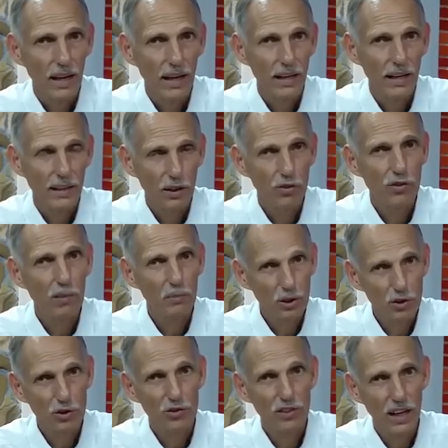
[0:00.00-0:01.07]
that there are some
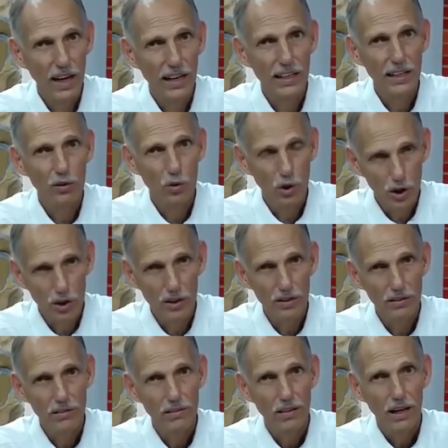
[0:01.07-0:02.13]
issues that I need to
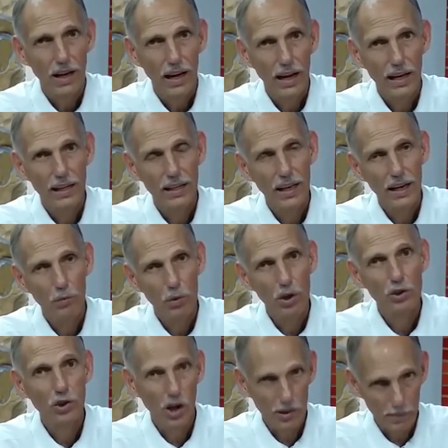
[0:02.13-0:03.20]
learn, and
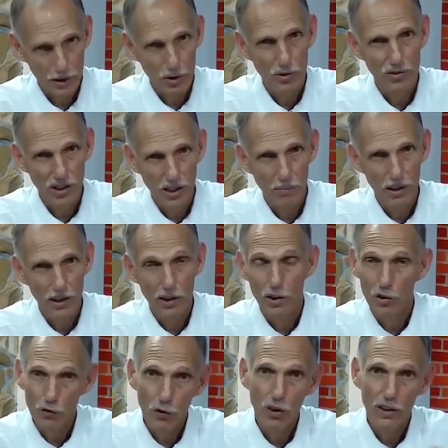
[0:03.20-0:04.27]
we'll talk about those in a minute.
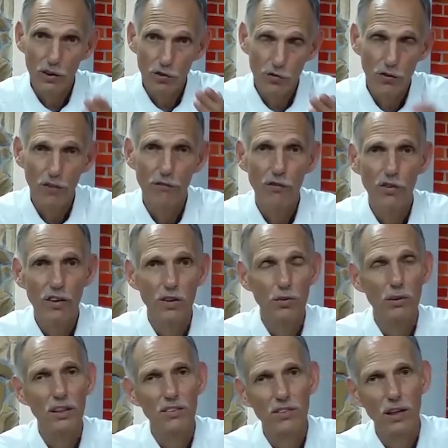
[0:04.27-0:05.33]
There's
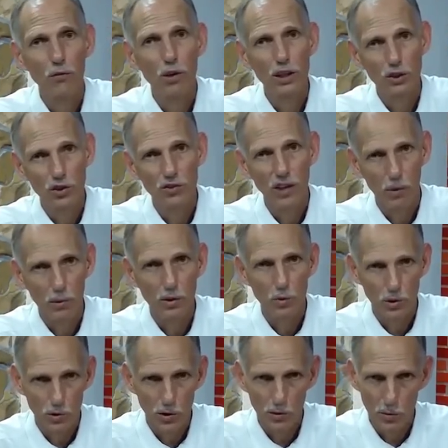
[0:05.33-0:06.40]
several issues I
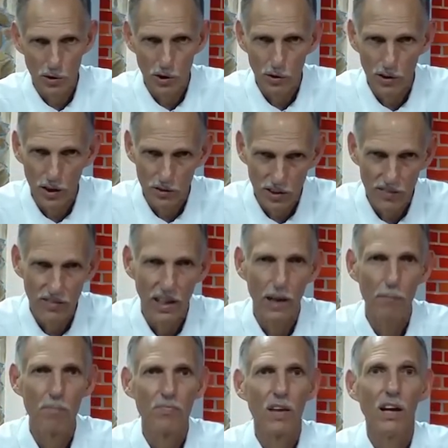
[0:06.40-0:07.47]
want to address with you now at this
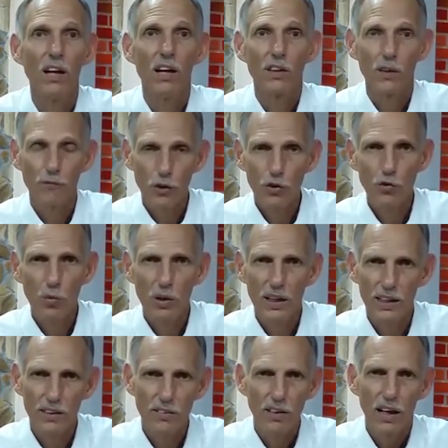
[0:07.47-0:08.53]
time. The first
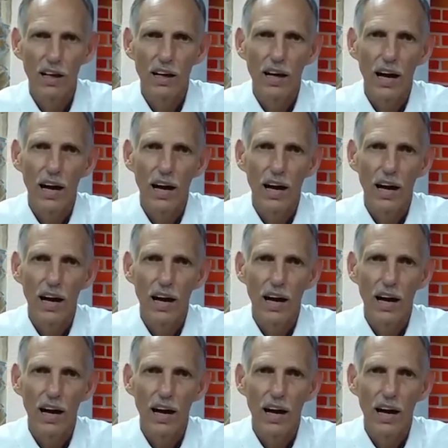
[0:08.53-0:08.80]
one is